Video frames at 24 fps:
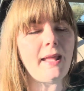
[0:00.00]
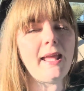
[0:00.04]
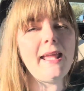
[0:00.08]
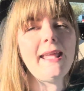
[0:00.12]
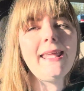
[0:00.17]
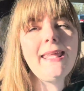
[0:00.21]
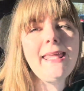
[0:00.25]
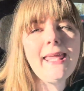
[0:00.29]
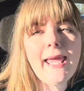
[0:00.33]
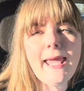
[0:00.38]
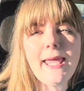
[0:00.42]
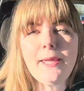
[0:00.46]

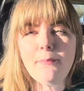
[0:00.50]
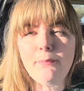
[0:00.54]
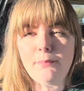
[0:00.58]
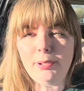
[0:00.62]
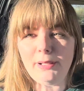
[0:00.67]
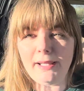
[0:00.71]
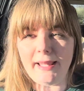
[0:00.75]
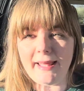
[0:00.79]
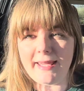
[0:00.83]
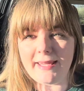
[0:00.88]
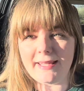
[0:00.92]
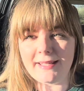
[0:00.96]

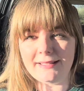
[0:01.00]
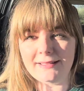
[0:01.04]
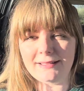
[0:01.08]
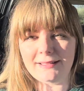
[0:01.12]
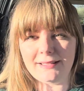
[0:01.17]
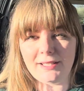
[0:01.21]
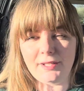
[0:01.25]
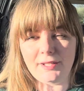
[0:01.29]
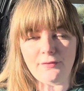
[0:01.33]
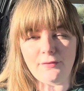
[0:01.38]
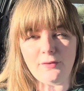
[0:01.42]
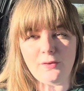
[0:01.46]

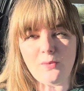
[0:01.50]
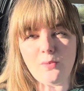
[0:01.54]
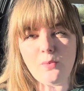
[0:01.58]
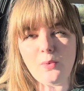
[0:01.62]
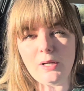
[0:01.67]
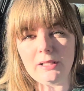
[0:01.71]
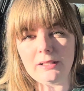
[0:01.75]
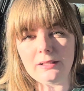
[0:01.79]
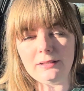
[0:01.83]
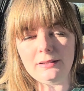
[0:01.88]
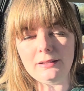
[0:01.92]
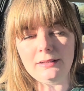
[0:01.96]
gameplays, if you
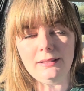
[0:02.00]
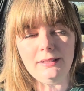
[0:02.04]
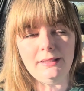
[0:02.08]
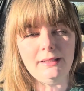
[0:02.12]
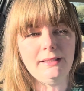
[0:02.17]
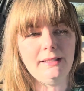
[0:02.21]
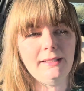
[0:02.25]
will,